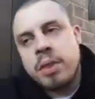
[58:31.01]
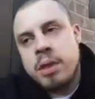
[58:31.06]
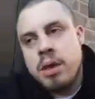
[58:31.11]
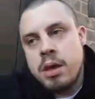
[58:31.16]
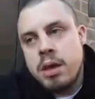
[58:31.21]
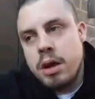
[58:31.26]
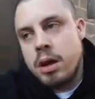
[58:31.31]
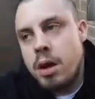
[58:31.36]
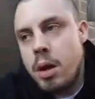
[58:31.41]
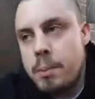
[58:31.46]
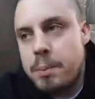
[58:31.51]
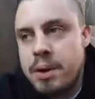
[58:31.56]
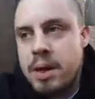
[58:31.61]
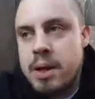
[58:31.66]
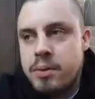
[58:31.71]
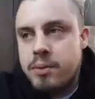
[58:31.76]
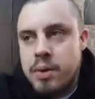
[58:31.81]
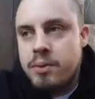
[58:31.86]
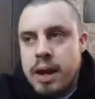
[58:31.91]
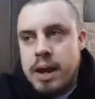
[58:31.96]
And I
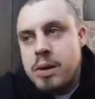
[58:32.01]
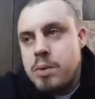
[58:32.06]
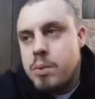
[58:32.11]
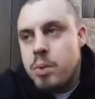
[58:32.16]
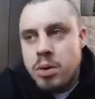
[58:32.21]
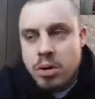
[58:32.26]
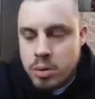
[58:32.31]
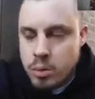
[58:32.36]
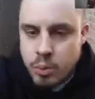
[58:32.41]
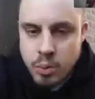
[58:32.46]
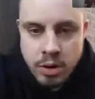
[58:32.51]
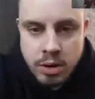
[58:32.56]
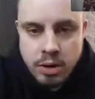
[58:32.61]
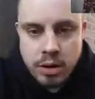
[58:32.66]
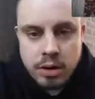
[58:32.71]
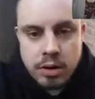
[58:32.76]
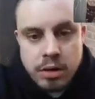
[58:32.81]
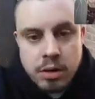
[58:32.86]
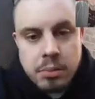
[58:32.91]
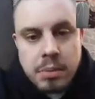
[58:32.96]
believe anyone could work,
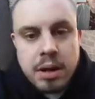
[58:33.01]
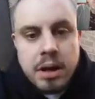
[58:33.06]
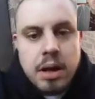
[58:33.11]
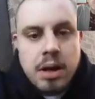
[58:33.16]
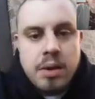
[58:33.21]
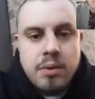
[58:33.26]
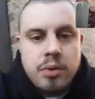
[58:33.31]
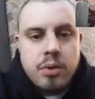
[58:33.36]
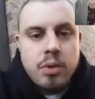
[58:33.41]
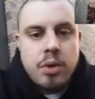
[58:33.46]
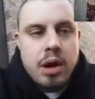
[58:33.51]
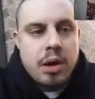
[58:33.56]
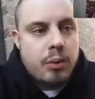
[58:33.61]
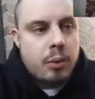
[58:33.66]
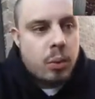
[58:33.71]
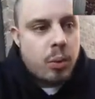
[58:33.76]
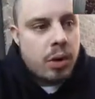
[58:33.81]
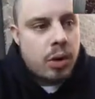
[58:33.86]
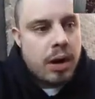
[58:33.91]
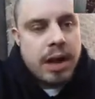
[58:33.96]
no matter if you have
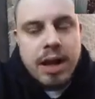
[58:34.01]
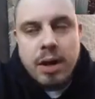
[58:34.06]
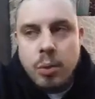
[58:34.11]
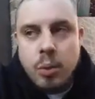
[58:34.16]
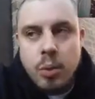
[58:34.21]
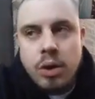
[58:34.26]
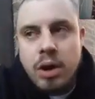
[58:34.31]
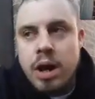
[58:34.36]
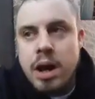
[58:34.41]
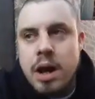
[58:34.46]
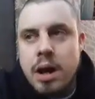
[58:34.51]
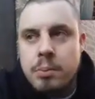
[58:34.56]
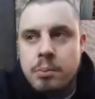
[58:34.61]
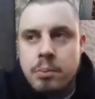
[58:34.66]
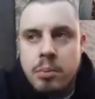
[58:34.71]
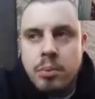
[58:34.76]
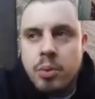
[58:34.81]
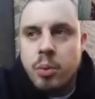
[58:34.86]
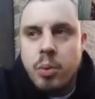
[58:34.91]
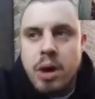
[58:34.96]
one leg, one
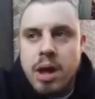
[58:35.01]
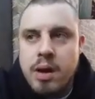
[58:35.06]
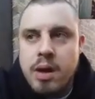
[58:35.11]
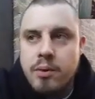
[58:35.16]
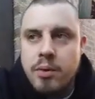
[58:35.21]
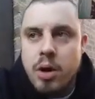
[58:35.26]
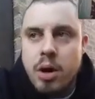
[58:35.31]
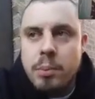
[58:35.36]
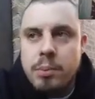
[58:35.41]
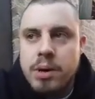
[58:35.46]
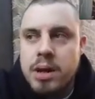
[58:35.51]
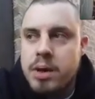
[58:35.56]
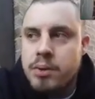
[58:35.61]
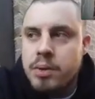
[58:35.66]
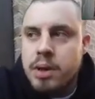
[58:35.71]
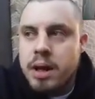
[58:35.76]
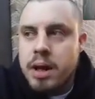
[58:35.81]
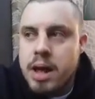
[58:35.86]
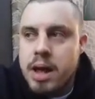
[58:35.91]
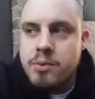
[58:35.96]
arm, or whatever. I believe
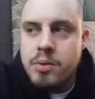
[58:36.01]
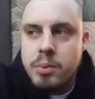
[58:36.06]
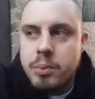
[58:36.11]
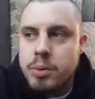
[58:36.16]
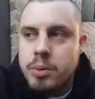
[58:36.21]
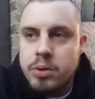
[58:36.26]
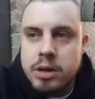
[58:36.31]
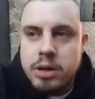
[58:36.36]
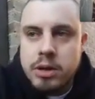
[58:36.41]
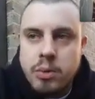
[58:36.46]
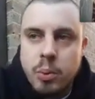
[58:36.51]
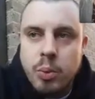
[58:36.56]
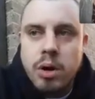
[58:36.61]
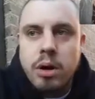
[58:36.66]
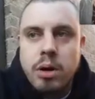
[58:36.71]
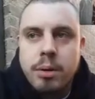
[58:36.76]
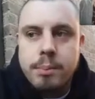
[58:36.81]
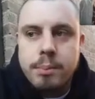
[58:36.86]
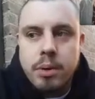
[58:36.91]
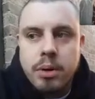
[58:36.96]
that everybody could
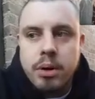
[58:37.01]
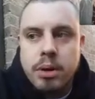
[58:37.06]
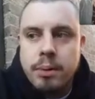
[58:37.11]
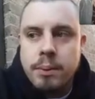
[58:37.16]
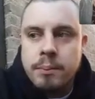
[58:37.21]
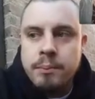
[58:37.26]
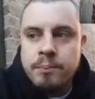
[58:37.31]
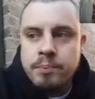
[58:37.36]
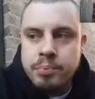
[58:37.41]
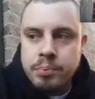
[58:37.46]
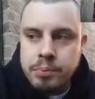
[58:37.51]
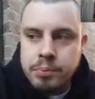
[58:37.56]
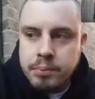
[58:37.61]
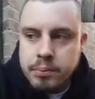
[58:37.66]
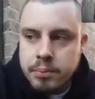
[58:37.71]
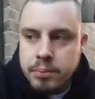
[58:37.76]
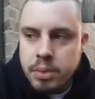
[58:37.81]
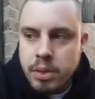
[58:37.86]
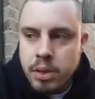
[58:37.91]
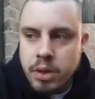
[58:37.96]
work, but
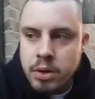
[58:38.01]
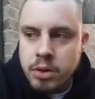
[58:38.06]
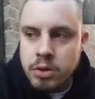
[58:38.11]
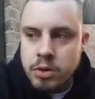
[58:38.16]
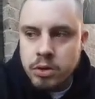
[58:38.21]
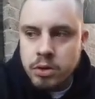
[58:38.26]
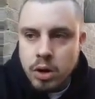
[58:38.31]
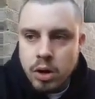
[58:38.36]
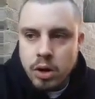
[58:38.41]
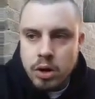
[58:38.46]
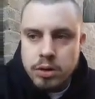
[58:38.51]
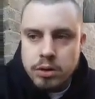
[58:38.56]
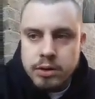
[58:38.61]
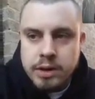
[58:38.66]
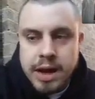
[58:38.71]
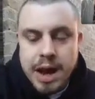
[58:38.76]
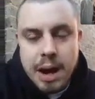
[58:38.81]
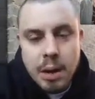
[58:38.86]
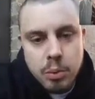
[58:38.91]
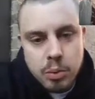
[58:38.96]
not
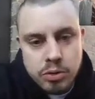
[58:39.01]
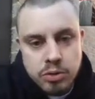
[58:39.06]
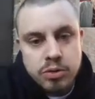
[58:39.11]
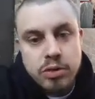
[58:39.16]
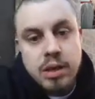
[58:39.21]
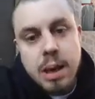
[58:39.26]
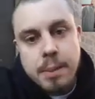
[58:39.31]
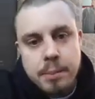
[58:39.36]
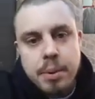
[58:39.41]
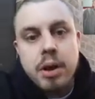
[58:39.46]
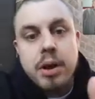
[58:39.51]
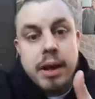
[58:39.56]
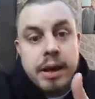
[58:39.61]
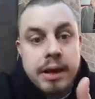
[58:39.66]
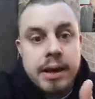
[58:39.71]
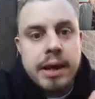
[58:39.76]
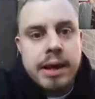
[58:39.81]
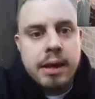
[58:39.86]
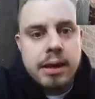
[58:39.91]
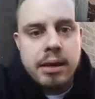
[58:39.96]
the hours they're
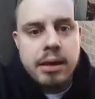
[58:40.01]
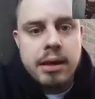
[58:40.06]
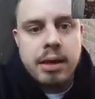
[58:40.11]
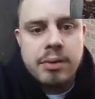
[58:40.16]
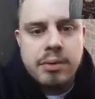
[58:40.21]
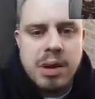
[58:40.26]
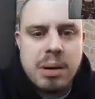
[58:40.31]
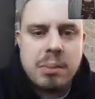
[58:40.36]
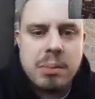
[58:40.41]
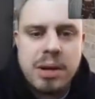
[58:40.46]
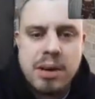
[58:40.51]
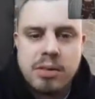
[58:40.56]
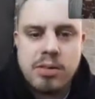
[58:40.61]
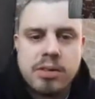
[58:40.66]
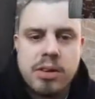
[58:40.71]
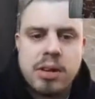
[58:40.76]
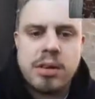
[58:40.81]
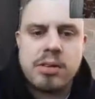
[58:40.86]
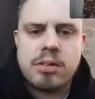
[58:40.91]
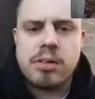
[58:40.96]
putting in, if that makes
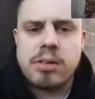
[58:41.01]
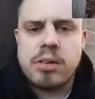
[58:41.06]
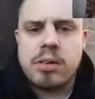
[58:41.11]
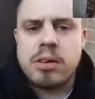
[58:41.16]
sense.